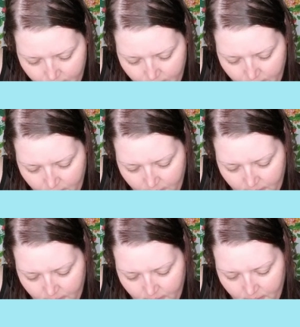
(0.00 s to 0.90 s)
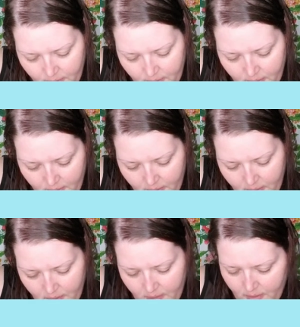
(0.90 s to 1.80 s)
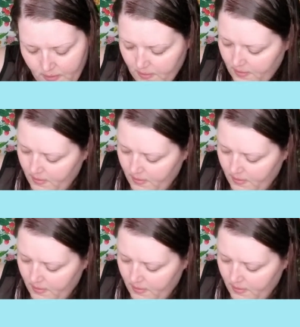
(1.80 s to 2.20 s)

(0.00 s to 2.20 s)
(no one is talking)